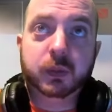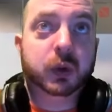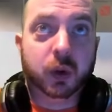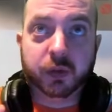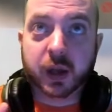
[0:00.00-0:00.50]

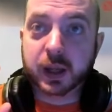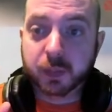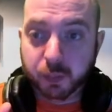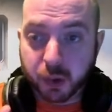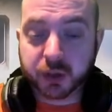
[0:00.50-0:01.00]
sort of like
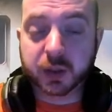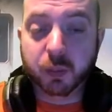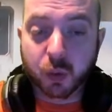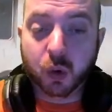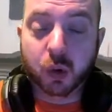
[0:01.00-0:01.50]
put some
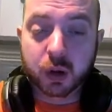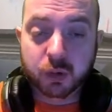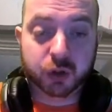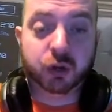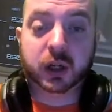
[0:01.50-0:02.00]
more
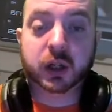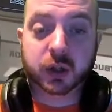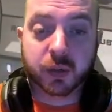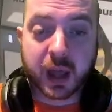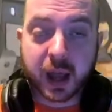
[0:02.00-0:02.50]
restrictions
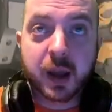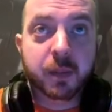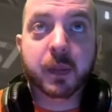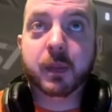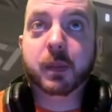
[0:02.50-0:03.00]
on that,
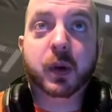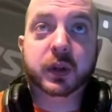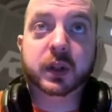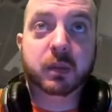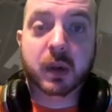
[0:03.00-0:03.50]
put
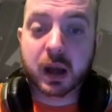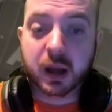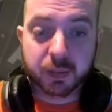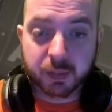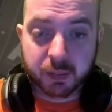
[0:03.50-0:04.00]
some
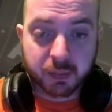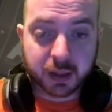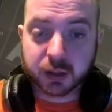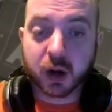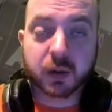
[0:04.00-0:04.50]

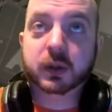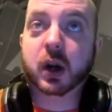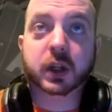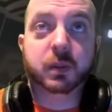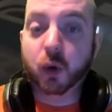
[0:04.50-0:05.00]

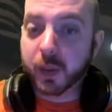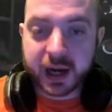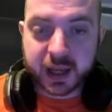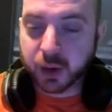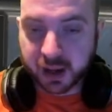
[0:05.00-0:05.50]
charge them more
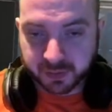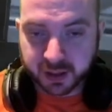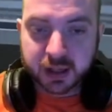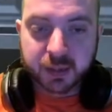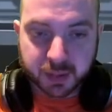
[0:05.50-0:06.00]
money, whatever.
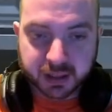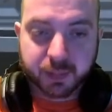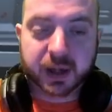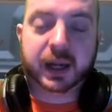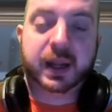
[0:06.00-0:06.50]
But
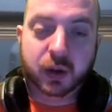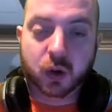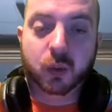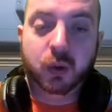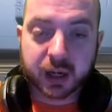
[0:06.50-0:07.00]
technically, the
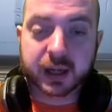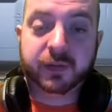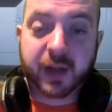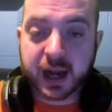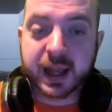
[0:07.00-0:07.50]
court will look at it
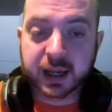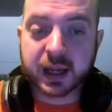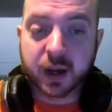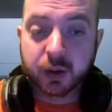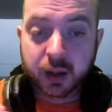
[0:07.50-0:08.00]
fairly and
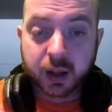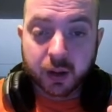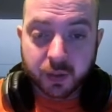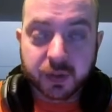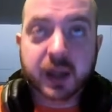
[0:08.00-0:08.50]
go,
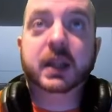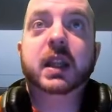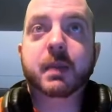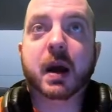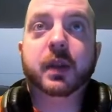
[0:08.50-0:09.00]
this is the
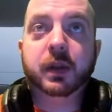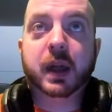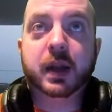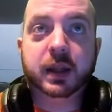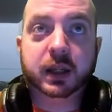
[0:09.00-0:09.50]
amount
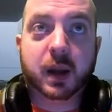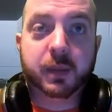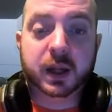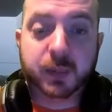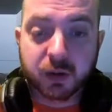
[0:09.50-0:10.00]
that this
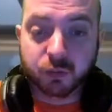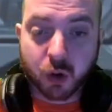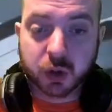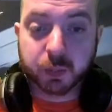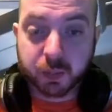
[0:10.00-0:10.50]
company has been
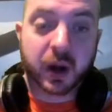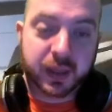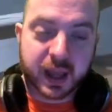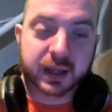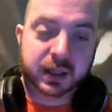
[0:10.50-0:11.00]
wronged by
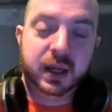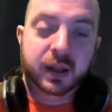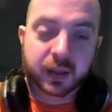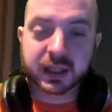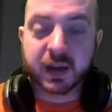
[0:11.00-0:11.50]
this.
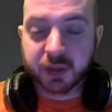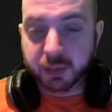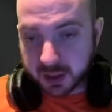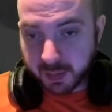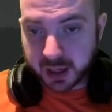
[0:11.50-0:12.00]
Let's give them
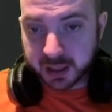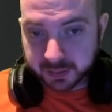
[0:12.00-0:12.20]
some money.